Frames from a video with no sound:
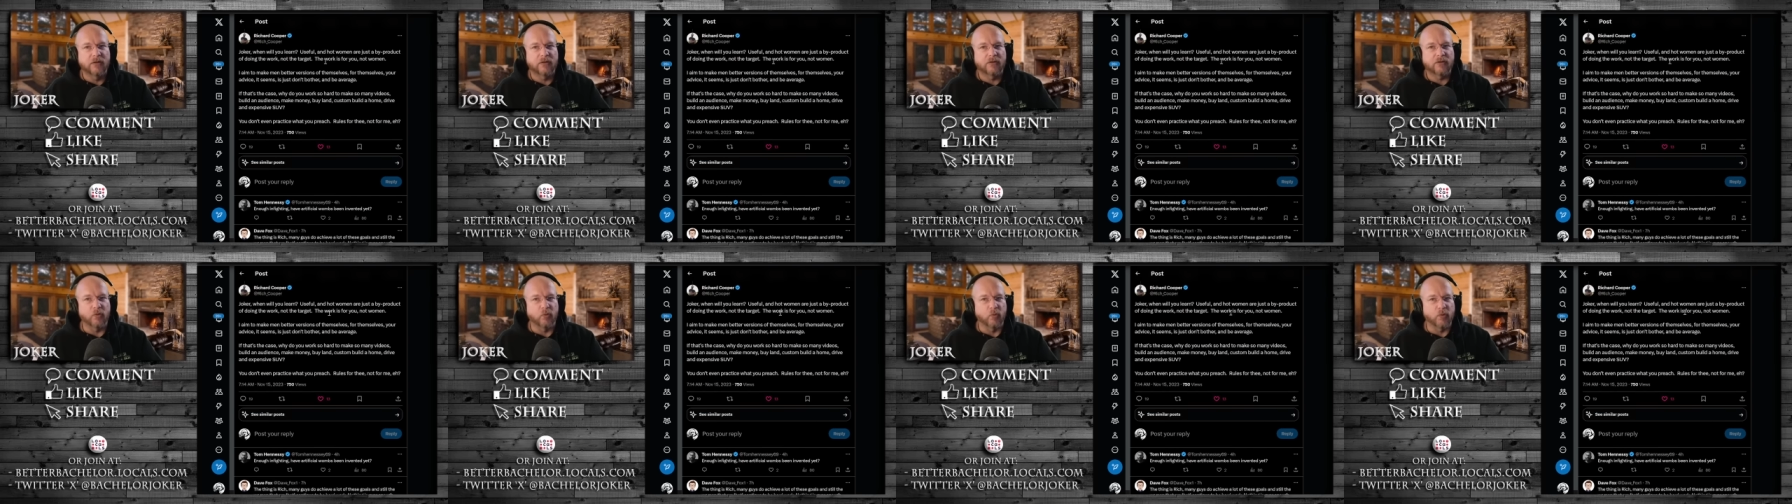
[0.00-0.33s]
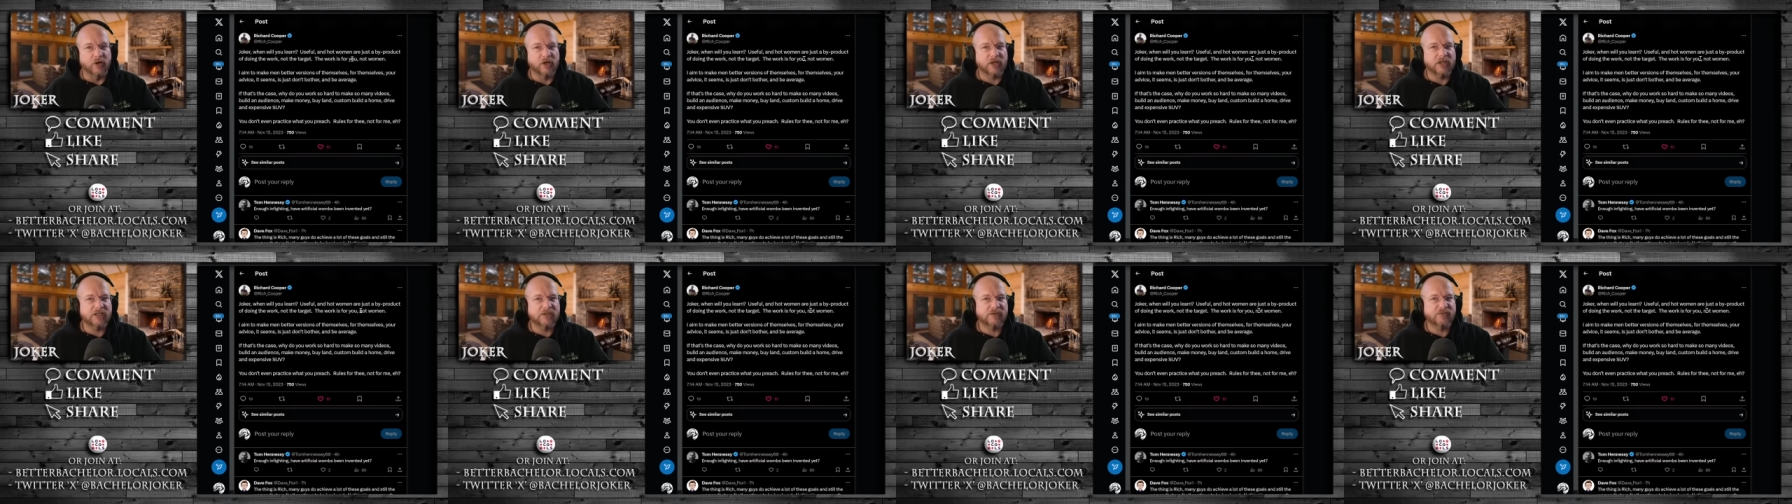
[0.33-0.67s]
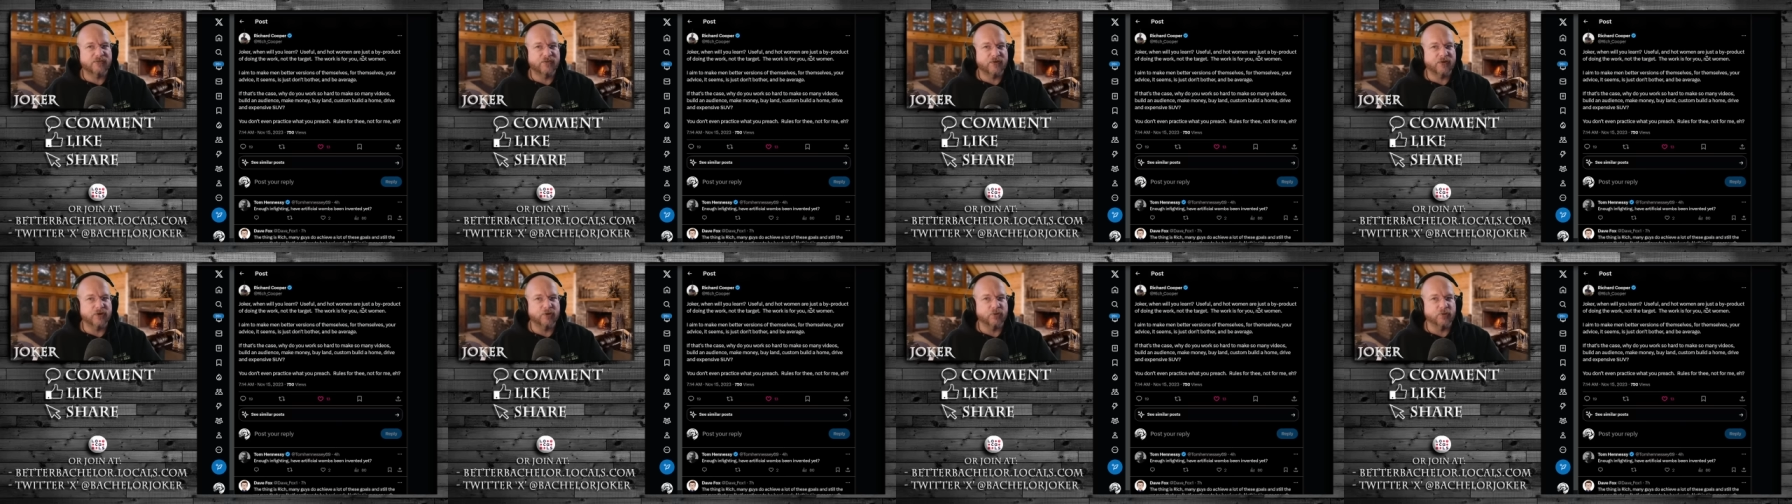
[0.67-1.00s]
The work is
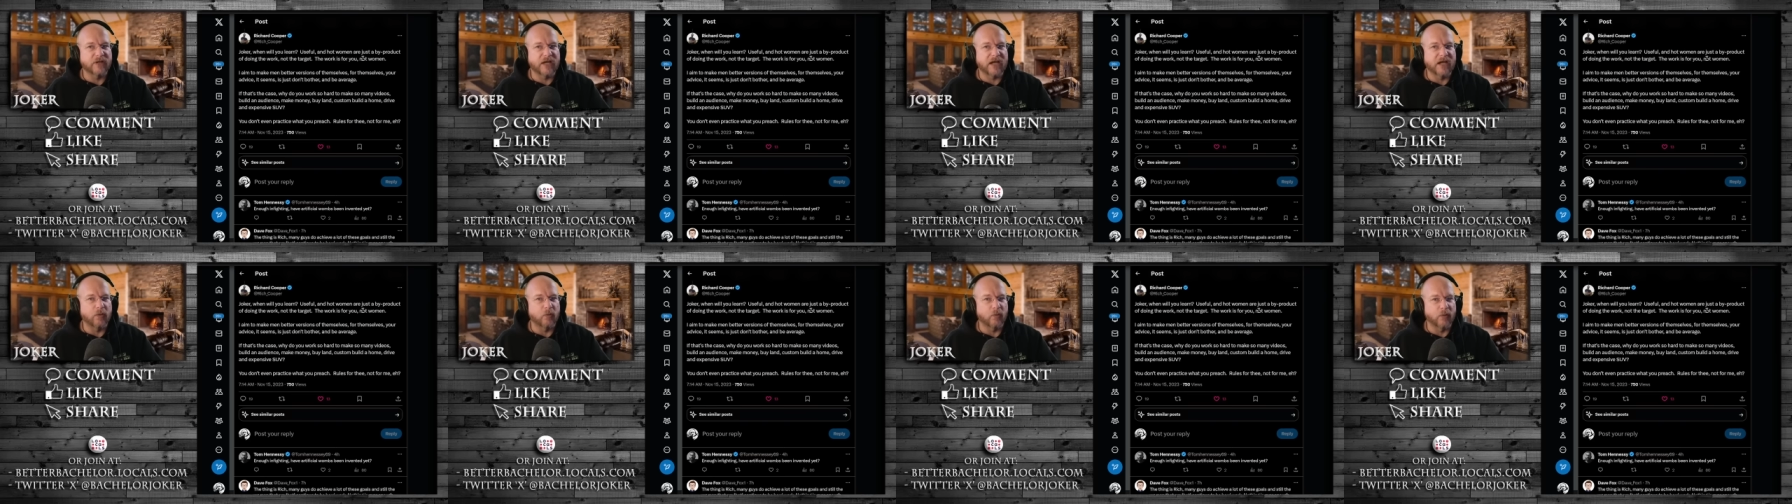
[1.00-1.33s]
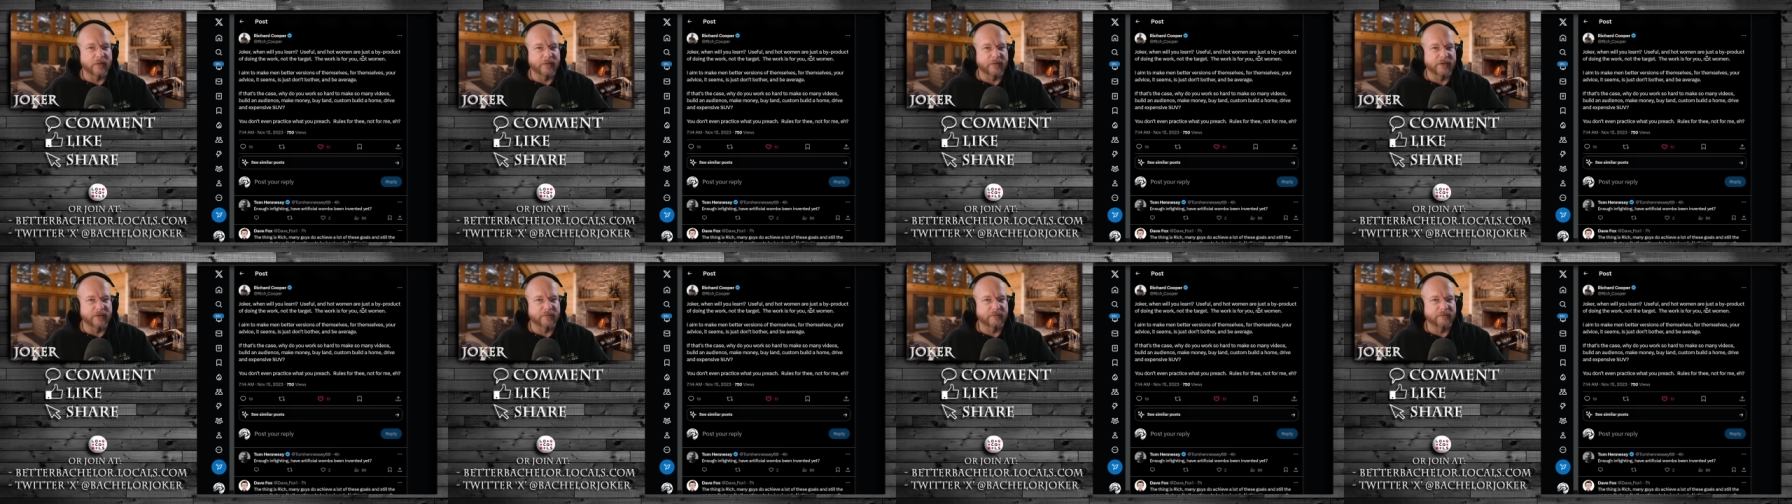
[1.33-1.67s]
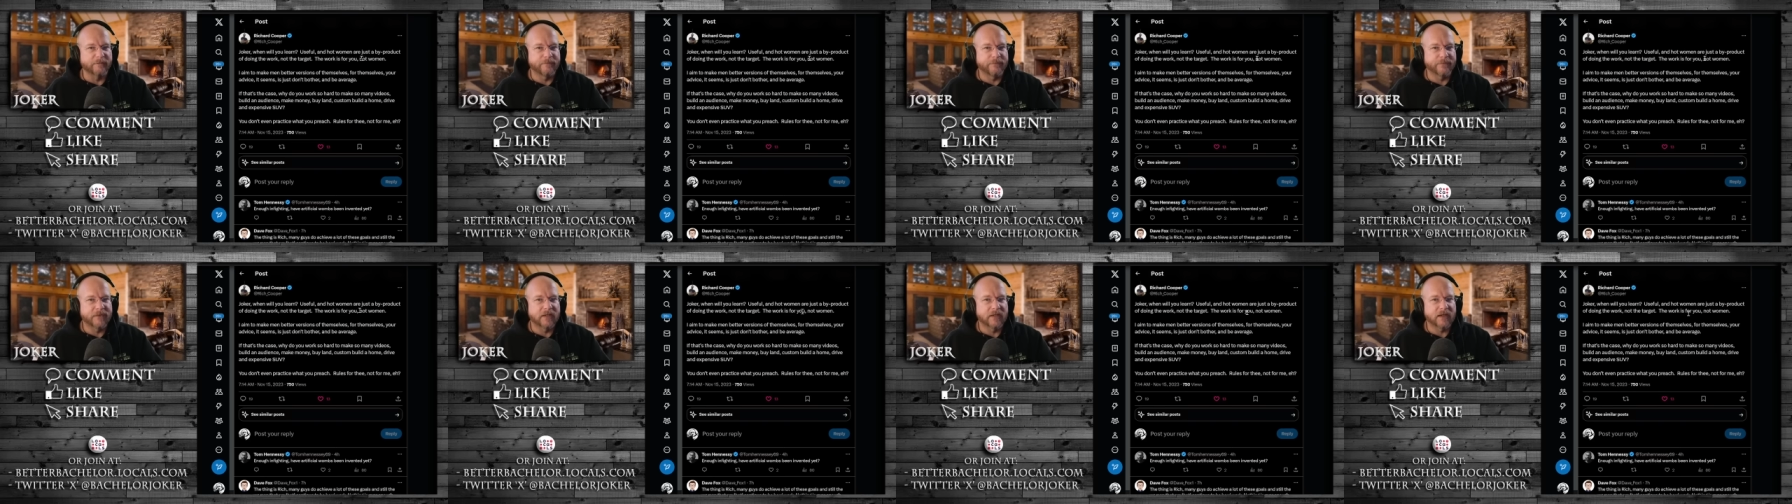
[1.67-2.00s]
for you, not women.
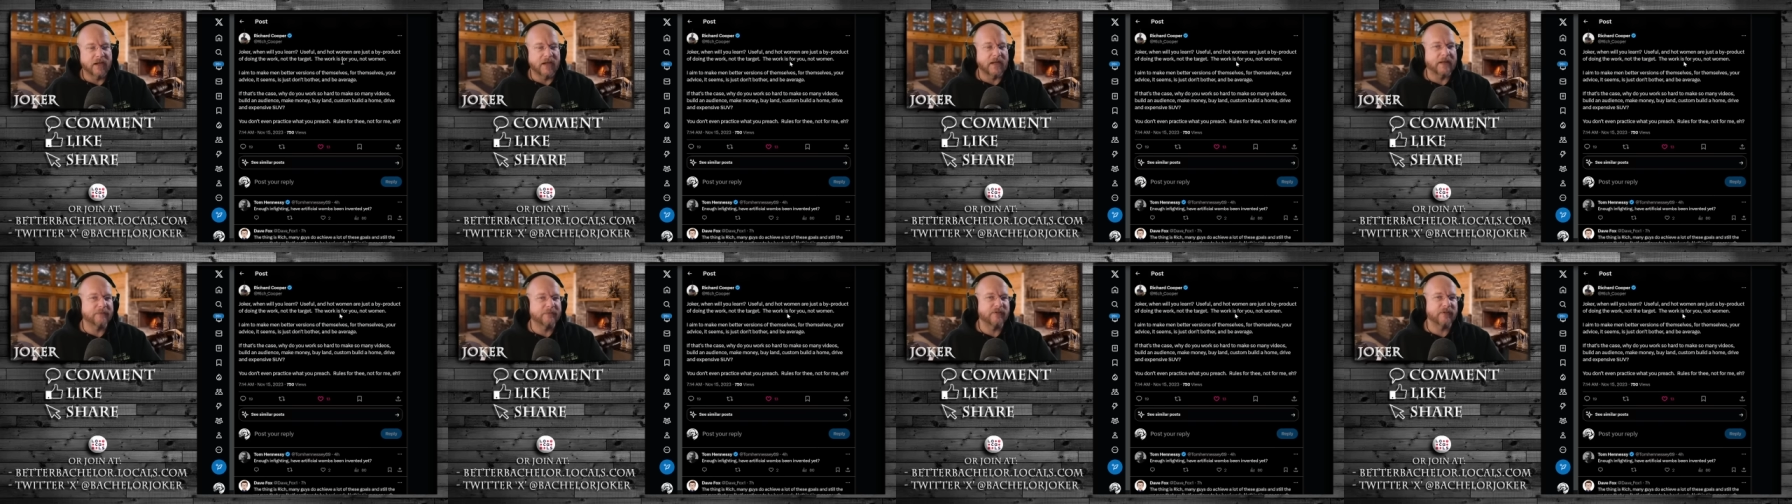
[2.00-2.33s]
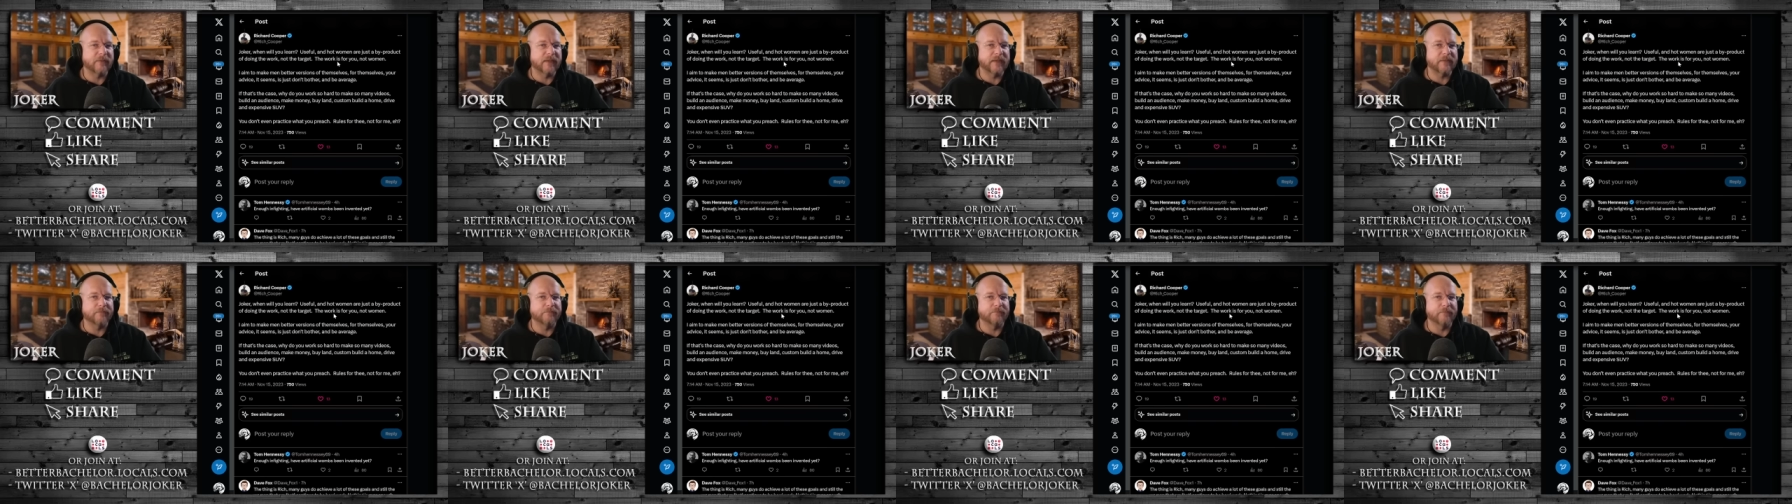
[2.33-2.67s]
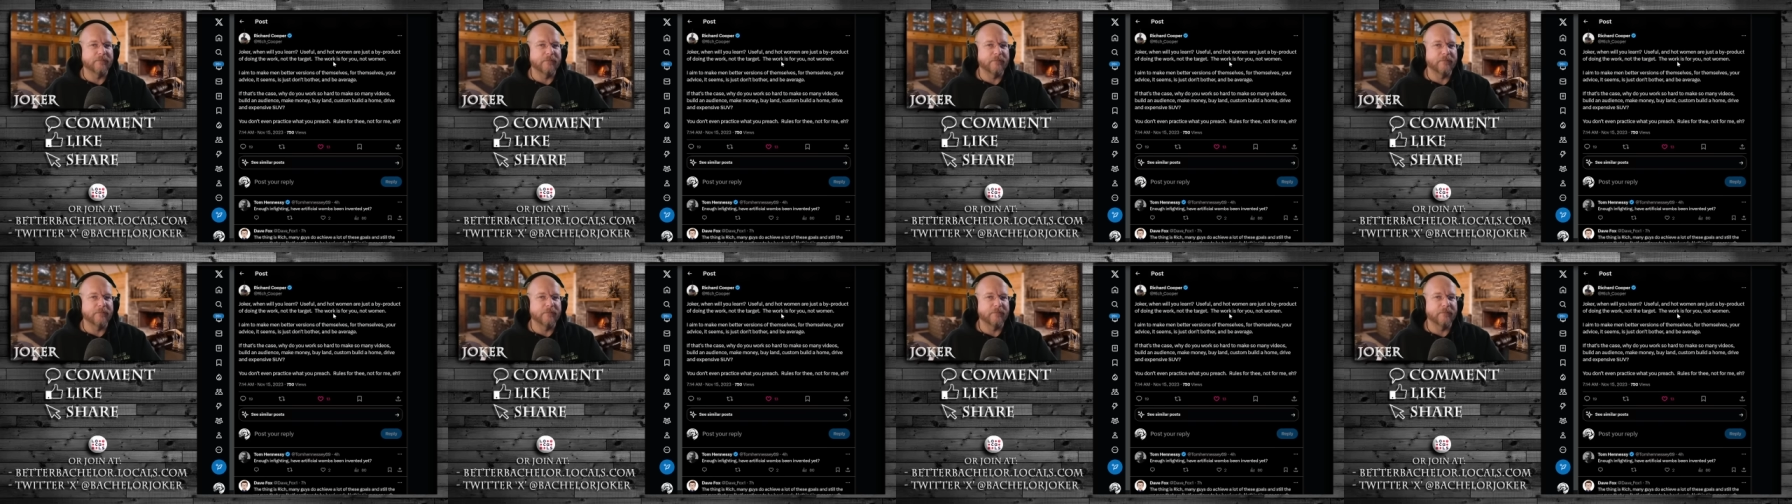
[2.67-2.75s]
I aim to make